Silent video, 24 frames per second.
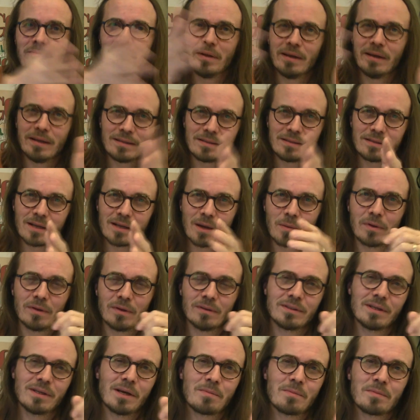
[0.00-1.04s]
It's
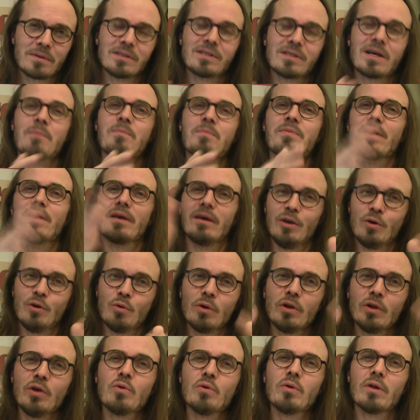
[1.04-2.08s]
something
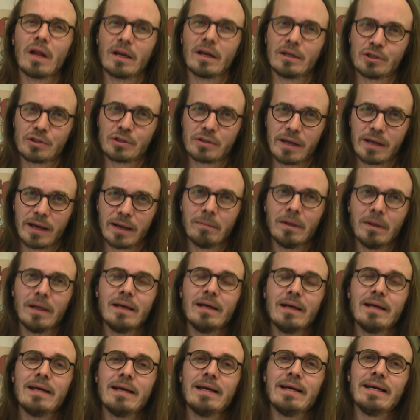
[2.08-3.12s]
you will understand.
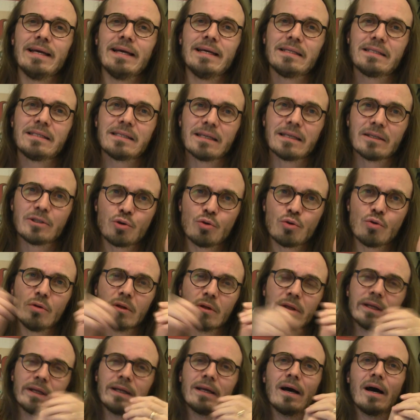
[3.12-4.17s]
It's a tool
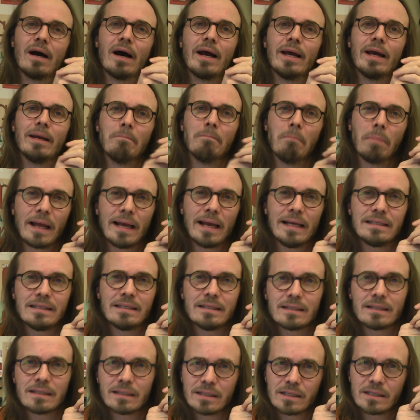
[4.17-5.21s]
that I
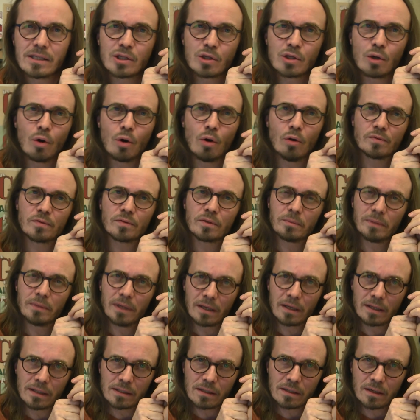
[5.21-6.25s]
blatantly stole from
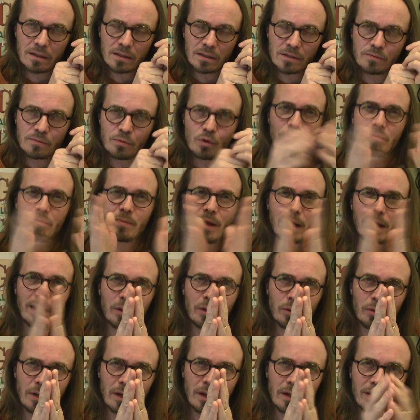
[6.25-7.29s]
Jari Sarasvuo. Thank you,
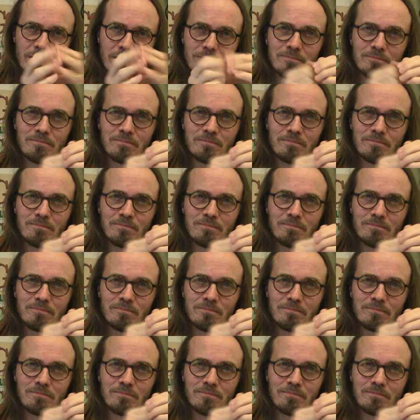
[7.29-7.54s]
Jari.